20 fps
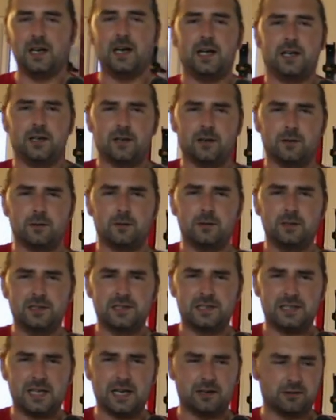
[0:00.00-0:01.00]
I know,
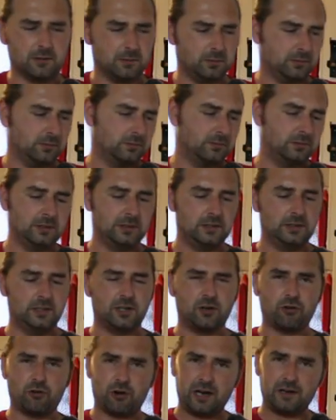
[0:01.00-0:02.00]
it's terrible.
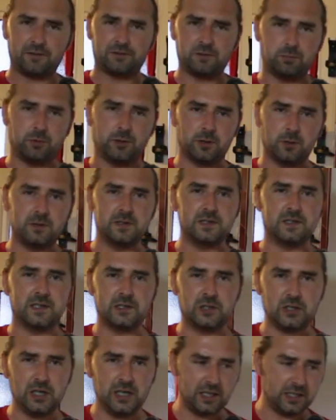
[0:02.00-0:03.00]
Craft brewers
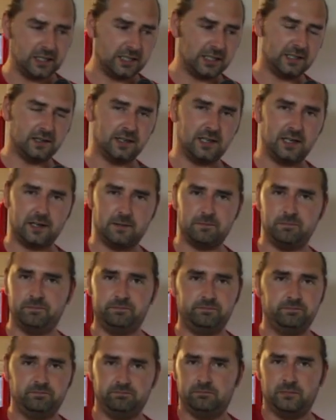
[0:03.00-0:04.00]
are turning in their,
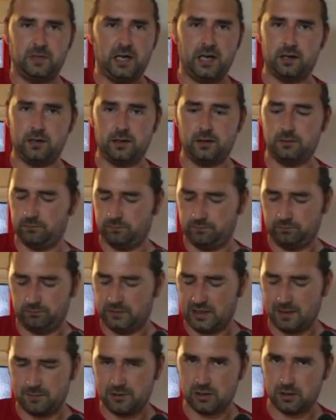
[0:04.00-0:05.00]
I don't know,
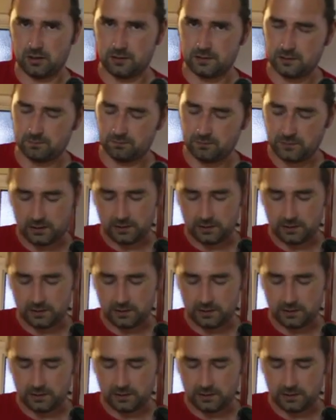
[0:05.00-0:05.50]
demijohns.